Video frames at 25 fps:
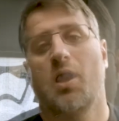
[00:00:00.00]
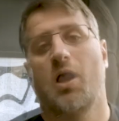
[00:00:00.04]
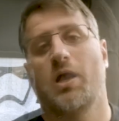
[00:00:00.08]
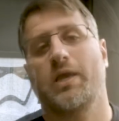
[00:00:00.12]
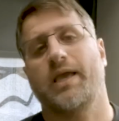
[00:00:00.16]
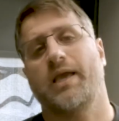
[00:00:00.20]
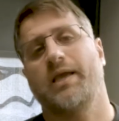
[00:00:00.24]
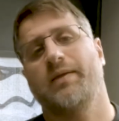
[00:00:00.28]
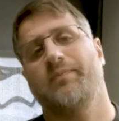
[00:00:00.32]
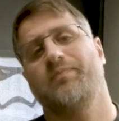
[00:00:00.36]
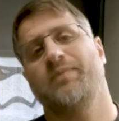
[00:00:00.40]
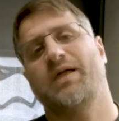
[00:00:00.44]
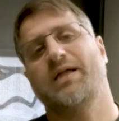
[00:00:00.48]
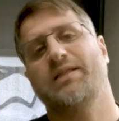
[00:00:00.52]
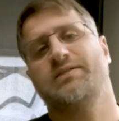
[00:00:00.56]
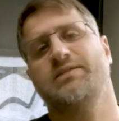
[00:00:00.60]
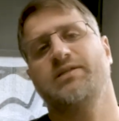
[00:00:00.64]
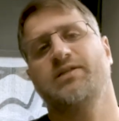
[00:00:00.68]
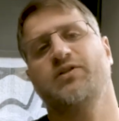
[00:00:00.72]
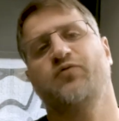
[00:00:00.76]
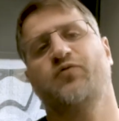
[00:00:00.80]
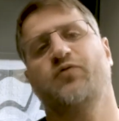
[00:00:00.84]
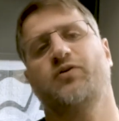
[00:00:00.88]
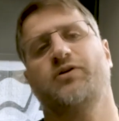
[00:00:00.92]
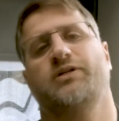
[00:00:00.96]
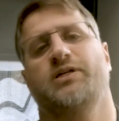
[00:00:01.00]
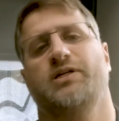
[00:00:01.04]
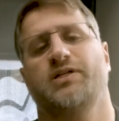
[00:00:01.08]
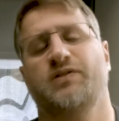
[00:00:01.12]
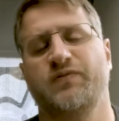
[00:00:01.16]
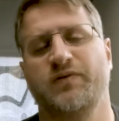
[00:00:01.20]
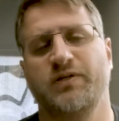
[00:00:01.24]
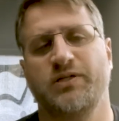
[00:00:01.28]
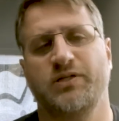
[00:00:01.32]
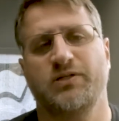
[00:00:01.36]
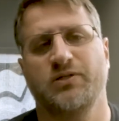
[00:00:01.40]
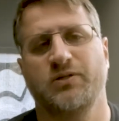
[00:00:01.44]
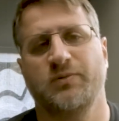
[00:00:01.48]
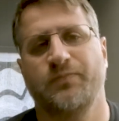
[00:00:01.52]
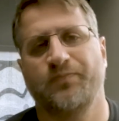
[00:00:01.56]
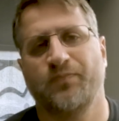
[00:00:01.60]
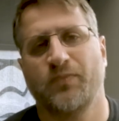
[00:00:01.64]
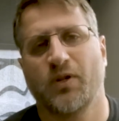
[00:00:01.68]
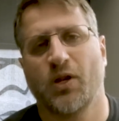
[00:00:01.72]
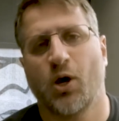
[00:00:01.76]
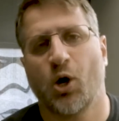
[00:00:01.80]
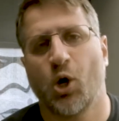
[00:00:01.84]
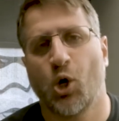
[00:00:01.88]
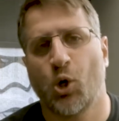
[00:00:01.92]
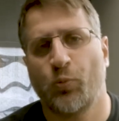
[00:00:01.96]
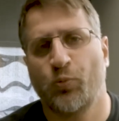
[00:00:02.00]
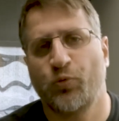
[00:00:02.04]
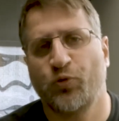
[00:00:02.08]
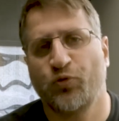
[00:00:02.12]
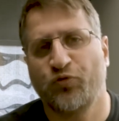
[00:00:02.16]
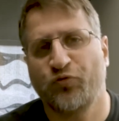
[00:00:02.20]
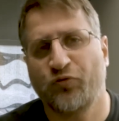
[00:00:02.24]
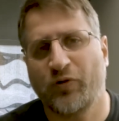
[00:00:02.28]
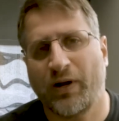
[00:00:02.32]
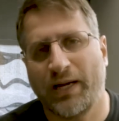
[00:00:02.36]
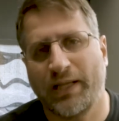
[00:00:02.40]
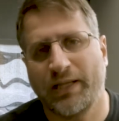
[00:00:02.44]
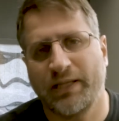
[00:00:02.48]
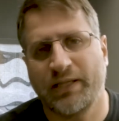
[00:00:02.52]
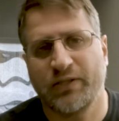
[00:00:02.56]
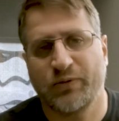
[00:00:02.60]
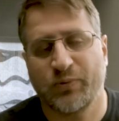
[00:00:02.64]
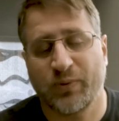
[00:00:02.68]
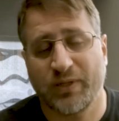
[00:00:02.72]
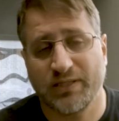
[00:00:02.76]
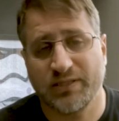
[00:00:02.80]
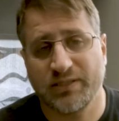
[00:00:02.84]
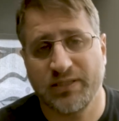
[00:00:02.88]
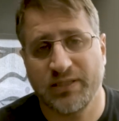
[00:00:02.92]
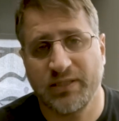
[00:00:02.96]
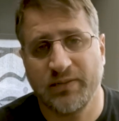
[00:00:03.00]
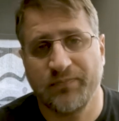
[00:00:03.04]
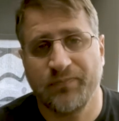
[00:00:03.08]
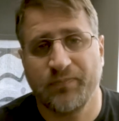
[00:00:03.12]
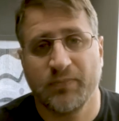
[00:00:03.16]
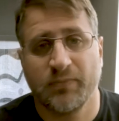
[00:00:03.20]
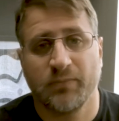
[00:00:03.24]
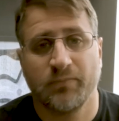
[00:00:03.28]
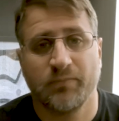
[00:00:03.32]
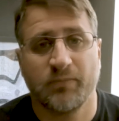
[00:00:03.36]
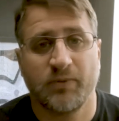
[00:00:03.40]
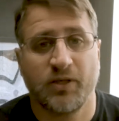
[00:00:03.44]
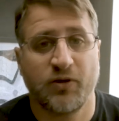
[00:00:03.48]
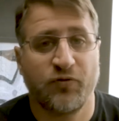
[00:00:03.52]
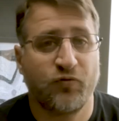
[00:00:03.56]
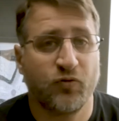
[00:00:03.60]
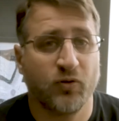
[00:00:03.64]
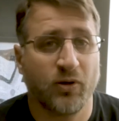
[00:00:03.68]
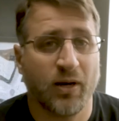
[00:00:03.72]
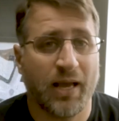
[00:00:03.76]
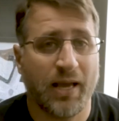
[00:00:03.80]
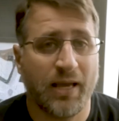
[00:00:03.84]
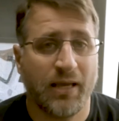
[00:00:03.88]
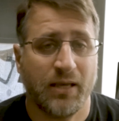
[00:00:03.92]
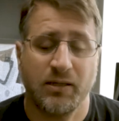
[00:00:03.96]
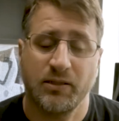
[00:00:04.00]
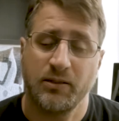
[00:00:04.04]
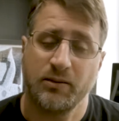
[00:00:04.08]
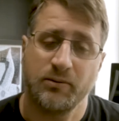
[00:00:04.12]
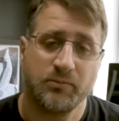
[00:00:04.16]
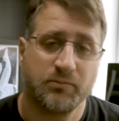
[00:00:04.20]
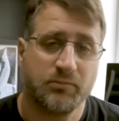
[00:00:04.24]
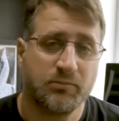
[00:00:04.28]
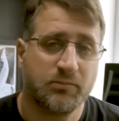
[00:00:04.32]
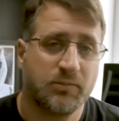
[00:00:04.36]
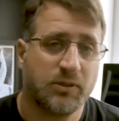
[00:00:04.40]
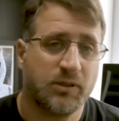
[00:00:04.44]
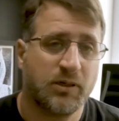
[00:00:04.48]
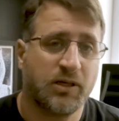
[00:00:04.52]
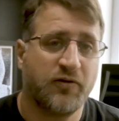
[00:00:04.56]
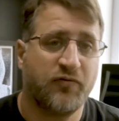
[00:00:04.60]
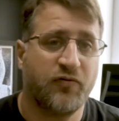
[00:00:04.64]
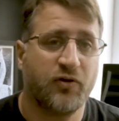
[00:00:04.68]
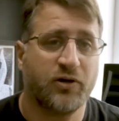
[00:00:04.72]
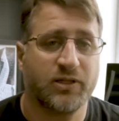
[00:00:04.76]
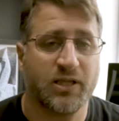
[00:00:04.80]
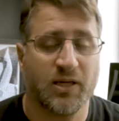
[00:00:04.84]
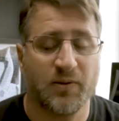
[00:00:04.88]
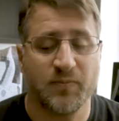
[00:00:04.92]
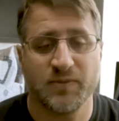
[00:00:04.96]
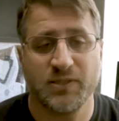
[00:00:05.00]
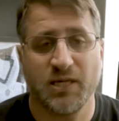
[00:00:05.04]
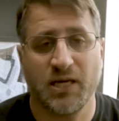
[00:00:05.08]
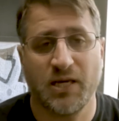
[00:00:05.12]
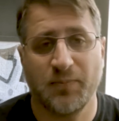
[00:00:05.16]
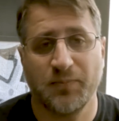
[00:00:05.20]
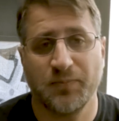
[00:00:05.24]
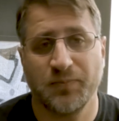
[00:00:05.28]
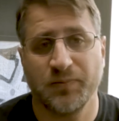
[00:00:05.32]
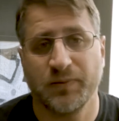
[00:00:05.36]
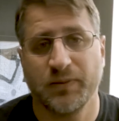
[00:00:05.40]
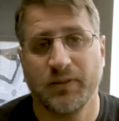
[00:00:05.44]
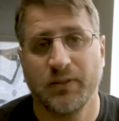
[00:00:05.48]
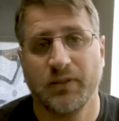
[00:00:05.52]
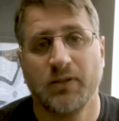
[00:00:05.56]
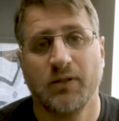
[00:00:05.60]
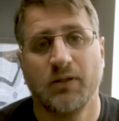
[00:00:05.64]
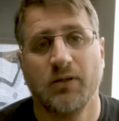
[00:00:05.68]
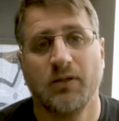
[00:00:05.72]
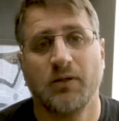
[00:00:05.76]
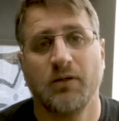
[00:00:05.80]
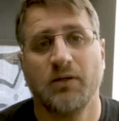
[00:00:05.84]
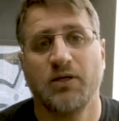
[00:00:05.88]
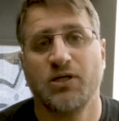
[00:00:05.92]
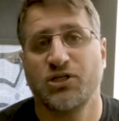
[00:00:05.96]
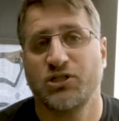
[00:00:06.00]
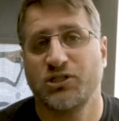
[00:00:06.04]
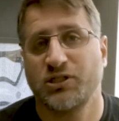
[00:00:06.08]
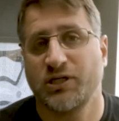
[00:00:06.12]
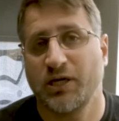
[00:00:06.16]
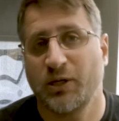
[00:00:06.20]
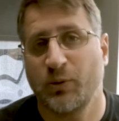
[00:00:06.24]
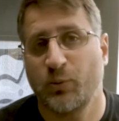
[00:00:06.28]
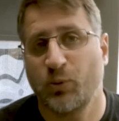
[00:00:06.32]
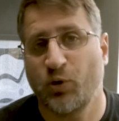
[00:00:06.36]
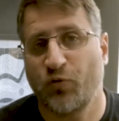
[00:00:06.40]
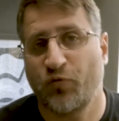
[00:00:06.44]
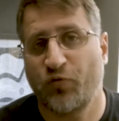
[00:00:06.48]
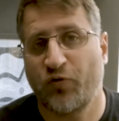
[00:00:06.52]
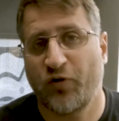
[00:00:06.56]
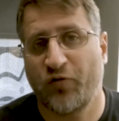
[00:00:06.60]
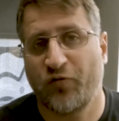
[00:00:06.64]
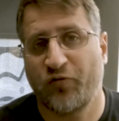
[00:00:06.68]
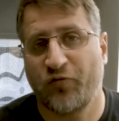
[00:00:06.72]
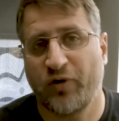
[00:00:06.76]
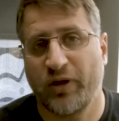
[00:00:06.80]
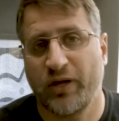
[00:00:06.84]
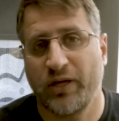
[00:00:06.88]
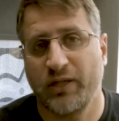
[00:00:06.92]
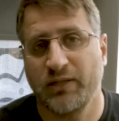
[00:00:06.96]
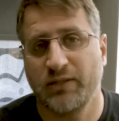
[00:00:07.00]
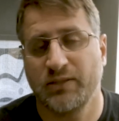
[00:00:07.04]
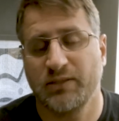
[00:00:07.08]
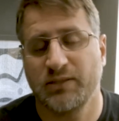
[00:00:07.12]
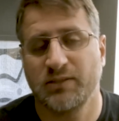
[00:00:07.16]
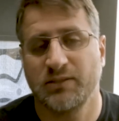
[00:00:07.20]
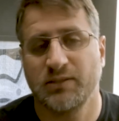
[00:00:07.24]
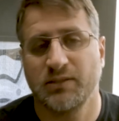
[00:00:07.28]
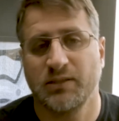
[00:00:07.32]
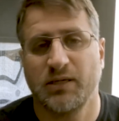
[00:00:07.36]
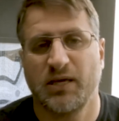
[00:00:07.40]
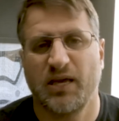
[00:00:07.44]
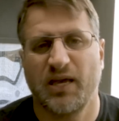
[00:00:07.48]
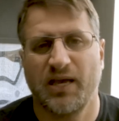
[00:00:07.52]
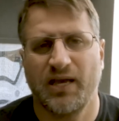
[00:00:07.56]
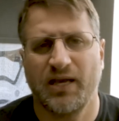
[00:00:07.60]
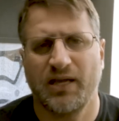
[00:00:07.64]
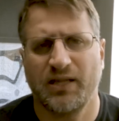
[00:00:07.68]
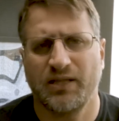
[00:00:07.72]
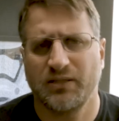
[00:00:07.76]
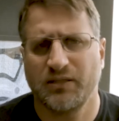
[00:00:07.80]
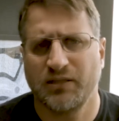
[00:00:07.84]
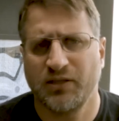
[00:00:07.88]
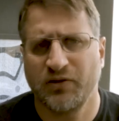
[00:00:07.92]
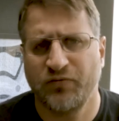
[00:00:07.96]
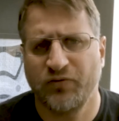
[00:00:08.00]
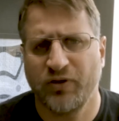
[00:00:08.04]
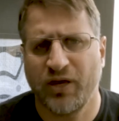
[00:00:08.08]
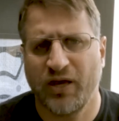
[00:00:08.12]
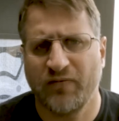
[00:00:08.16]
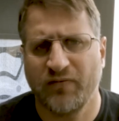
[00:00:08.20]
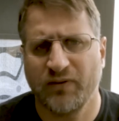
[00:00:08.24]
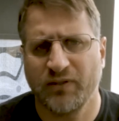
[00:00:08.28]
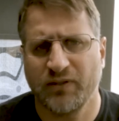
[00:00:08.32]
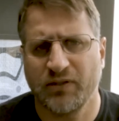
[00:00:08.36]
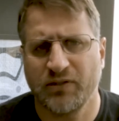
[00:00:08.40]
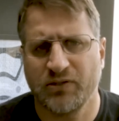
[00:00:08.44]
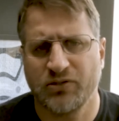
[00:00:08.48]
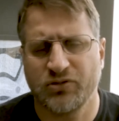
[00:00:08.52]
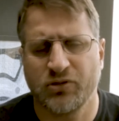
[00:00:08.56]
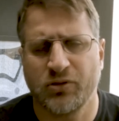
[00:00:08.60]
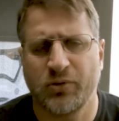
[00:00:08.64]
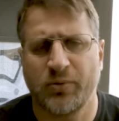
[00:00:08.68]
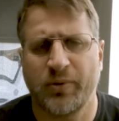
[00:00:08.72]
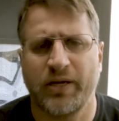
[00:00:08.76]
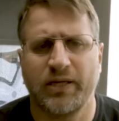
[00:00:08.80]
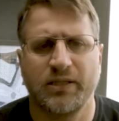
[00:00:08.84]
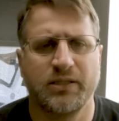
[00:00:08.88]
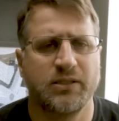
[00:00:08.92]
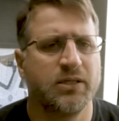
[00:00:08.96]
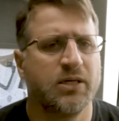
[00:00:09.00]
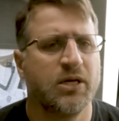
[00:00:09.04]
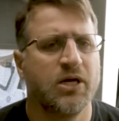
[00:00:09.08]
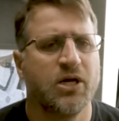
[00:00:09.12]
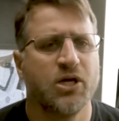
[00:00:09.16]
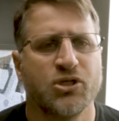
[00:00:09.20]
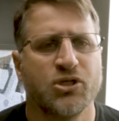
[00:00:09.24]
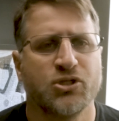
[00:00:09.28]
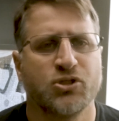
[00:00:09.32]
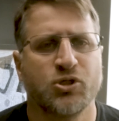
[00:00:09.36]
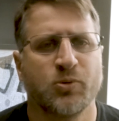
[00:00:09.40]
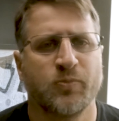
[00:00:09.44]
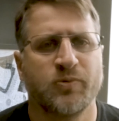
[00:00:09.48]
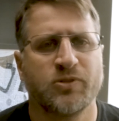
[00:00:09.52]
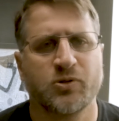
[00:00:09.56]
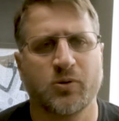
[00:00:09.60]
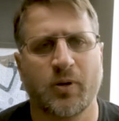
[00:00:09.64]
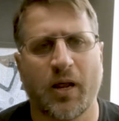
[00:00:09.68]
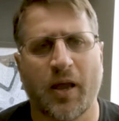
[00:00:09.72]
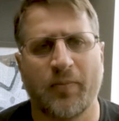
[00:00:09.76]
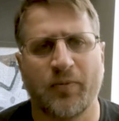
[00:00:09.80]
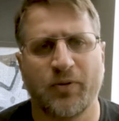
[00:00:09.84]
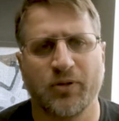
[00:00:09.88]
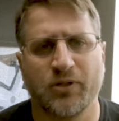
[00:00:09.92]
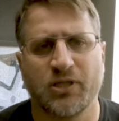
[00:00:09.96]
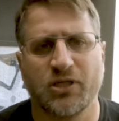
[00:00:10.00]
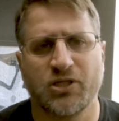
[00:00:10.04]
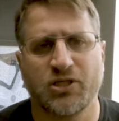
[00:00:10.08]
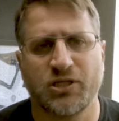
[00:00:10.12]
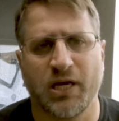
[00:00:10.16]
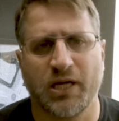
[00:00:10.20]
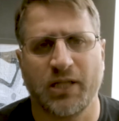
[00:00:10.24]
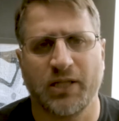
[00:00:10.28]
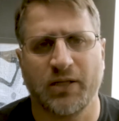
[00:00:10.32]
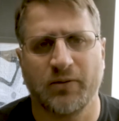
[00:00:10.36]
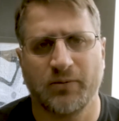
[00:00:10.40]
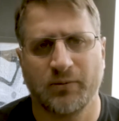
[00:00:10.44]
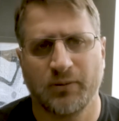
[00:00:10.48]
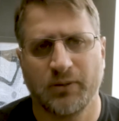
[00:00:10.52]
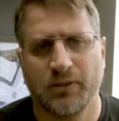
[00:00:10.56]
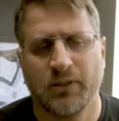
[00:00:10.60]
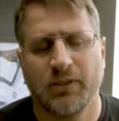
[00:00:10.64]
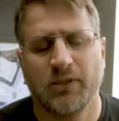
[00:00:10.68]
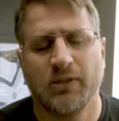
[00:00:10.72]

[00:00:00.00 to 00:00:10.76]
Okay, that's it for this video. Hope you find it interesting. If you like, leave your thumbs up, share with your friends, and if you haven't done so already, subscribe to the channel.